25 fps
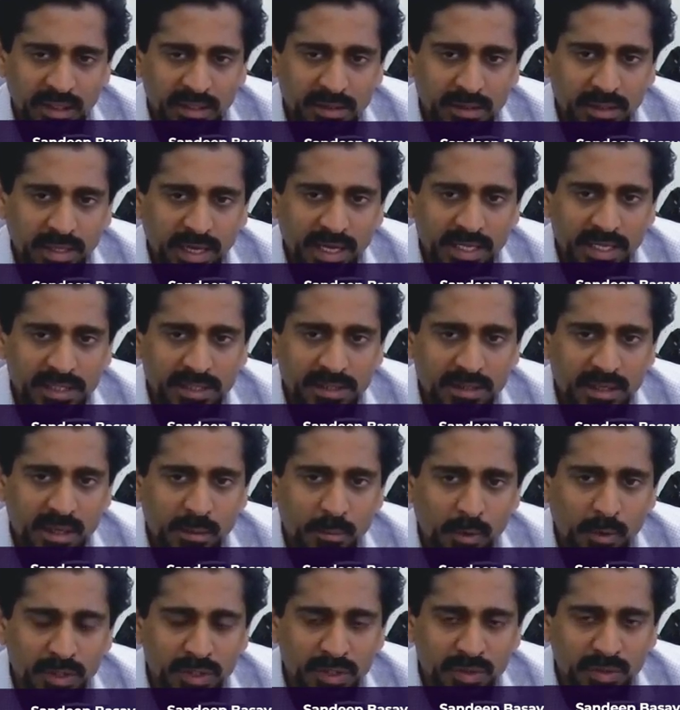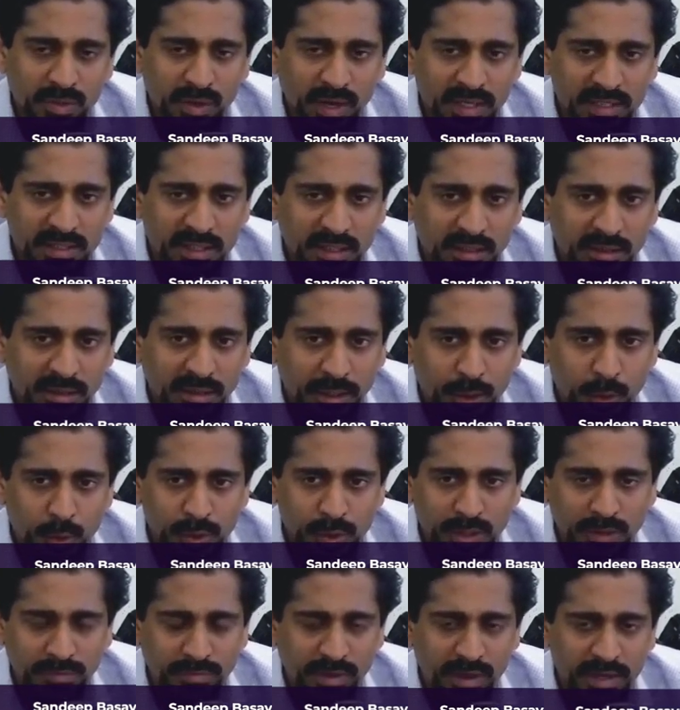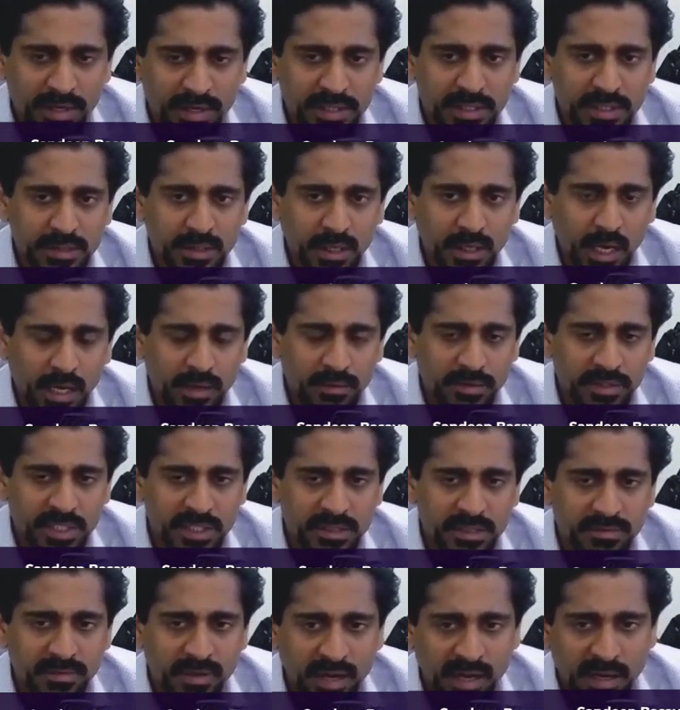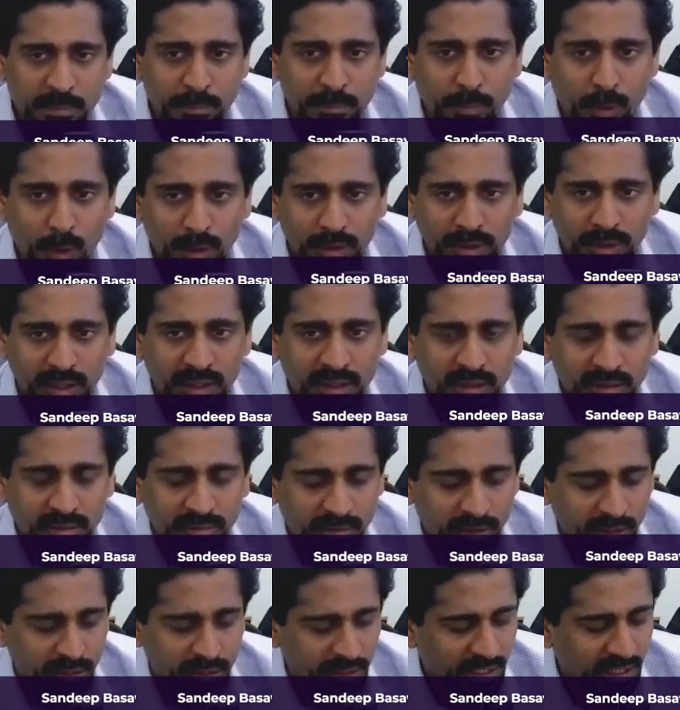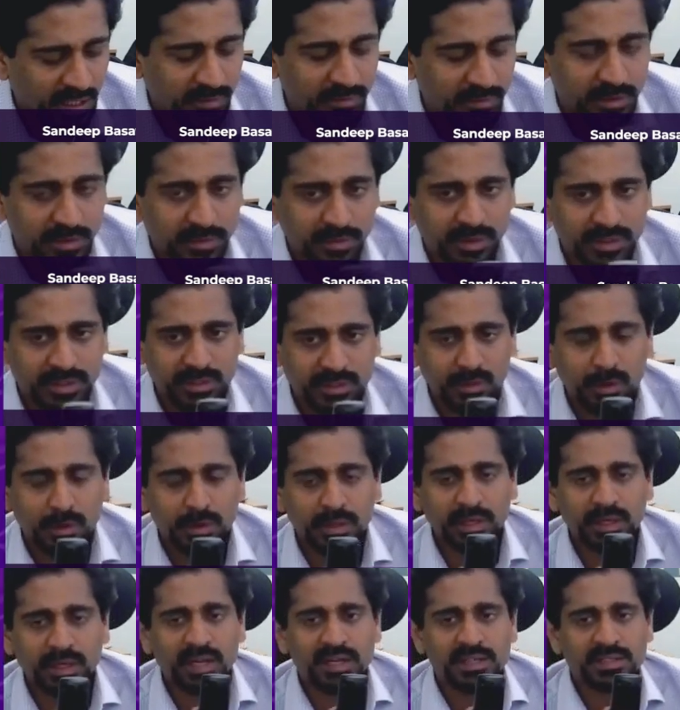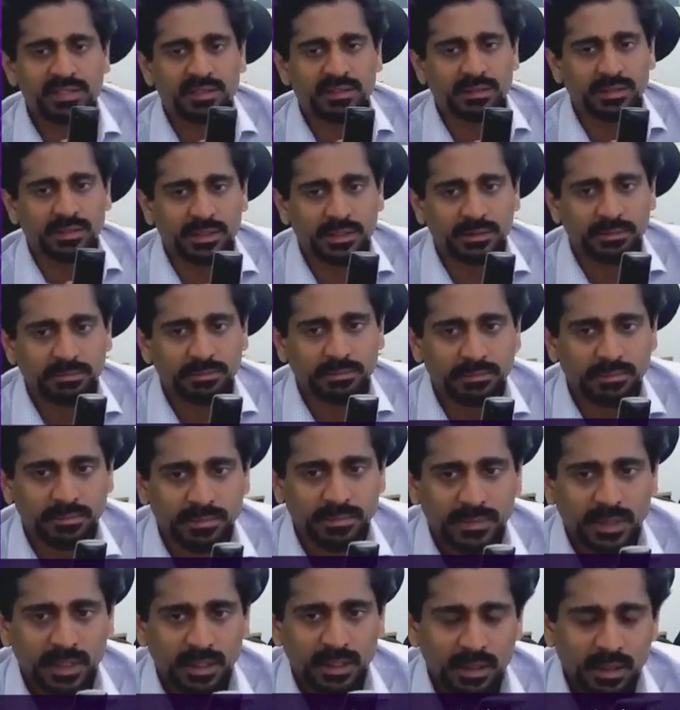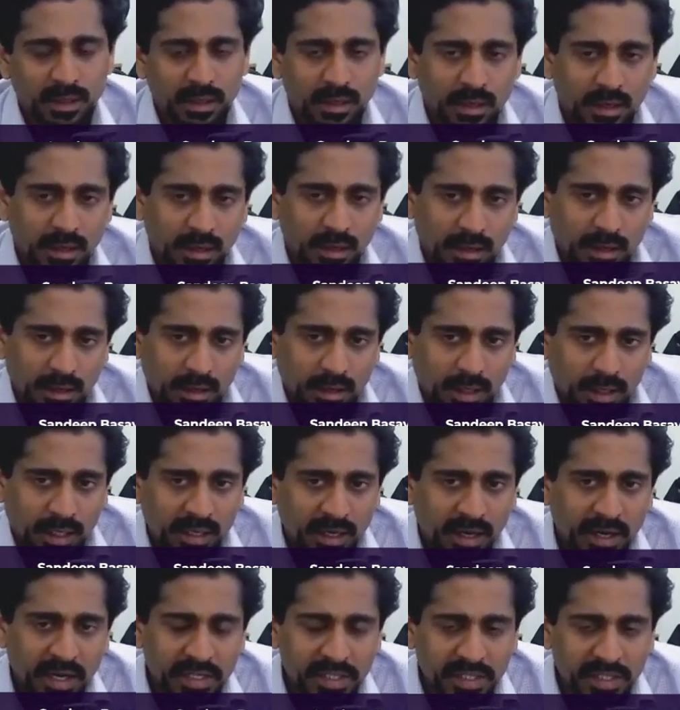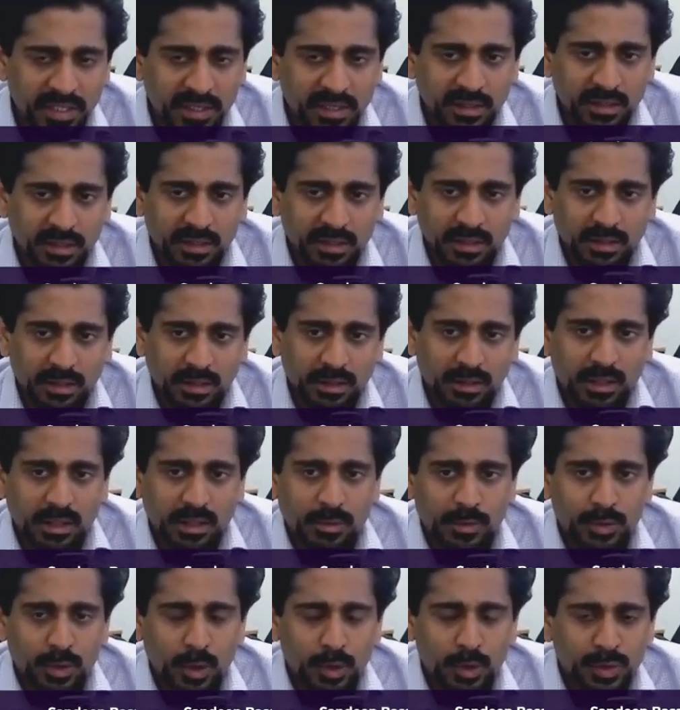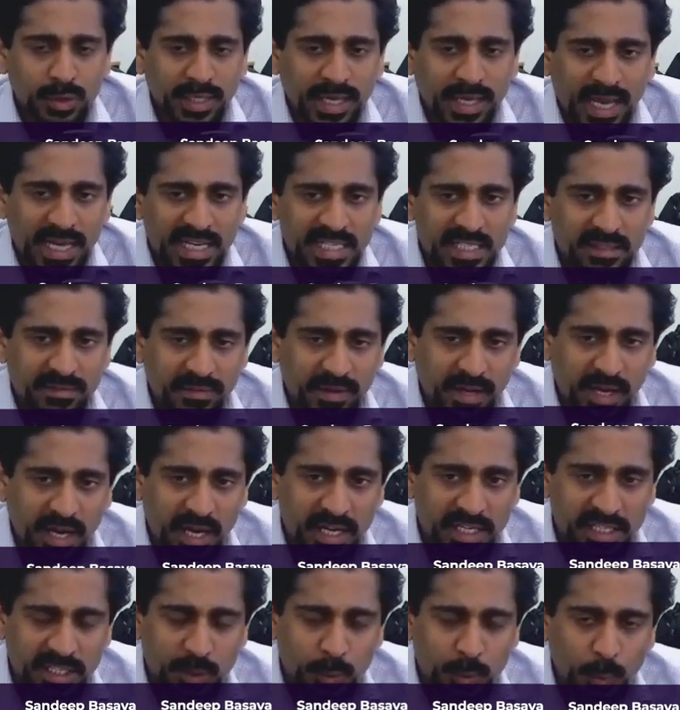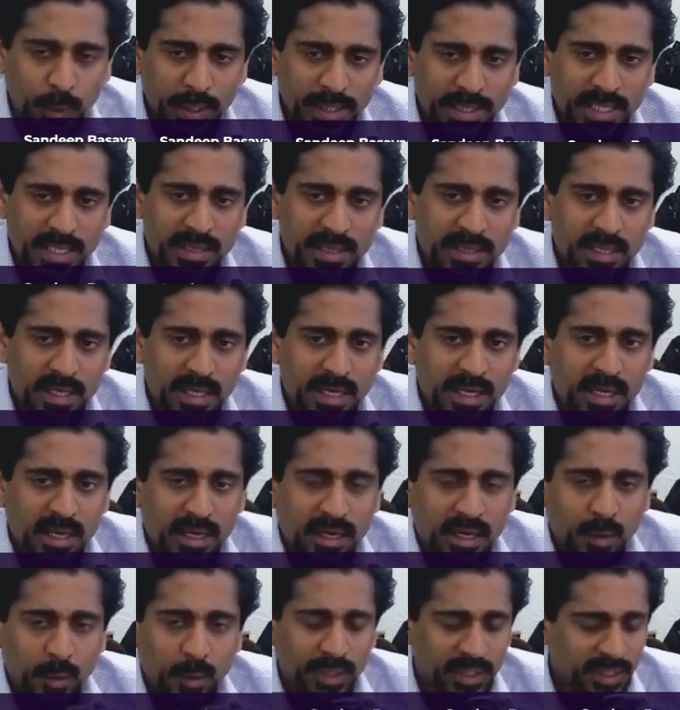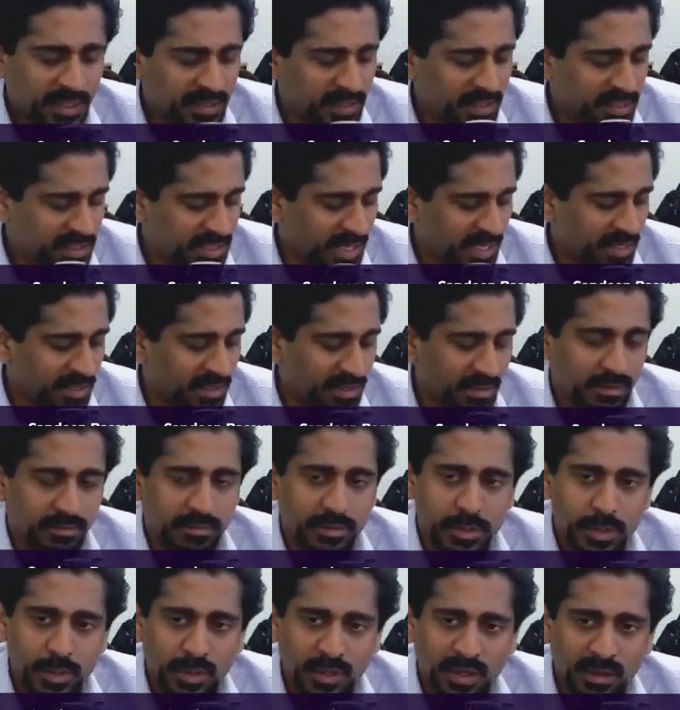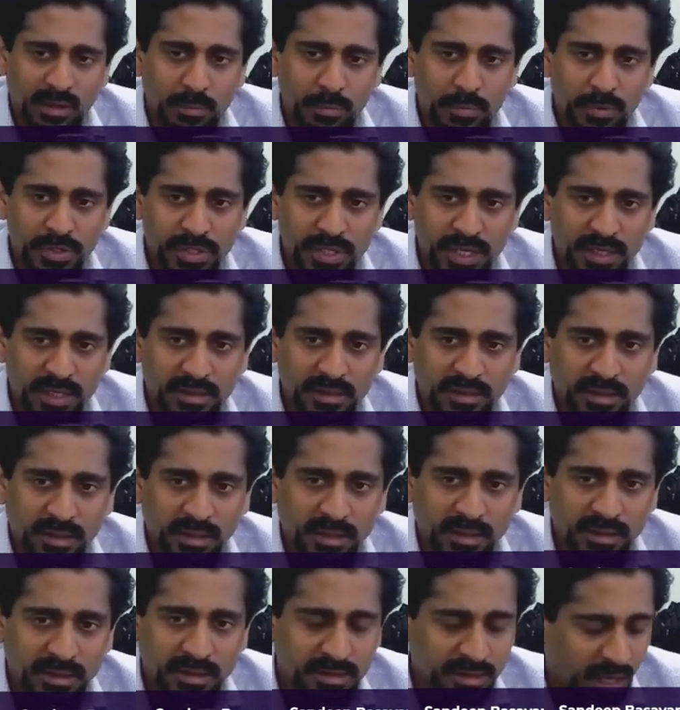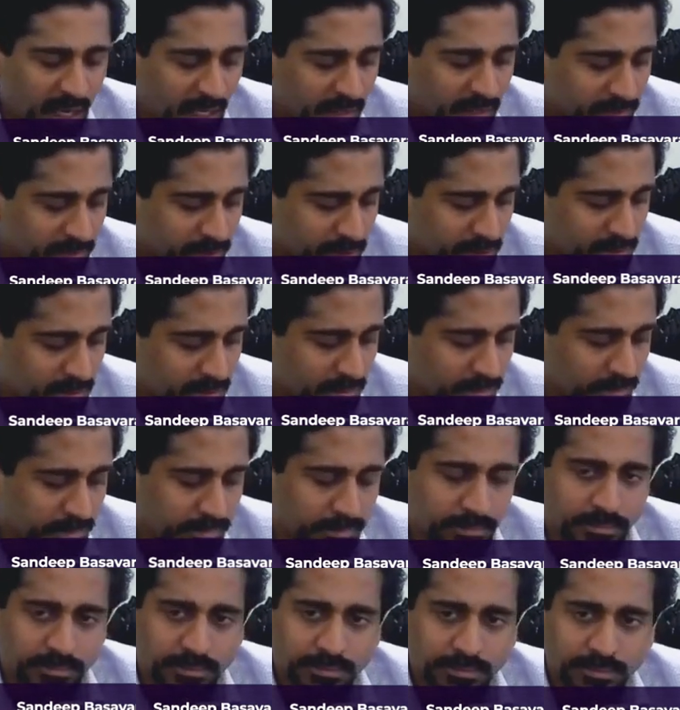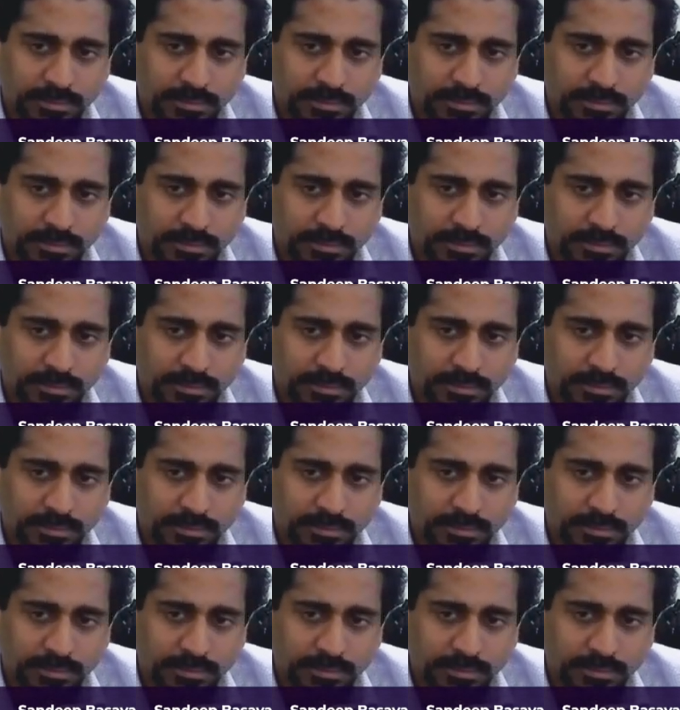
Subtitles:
This case demonstrates that the use of IVUS is very important when dealing with restenotic lesions. In addition, there was also calcification within the stent, which you can appreciate in this IVUS.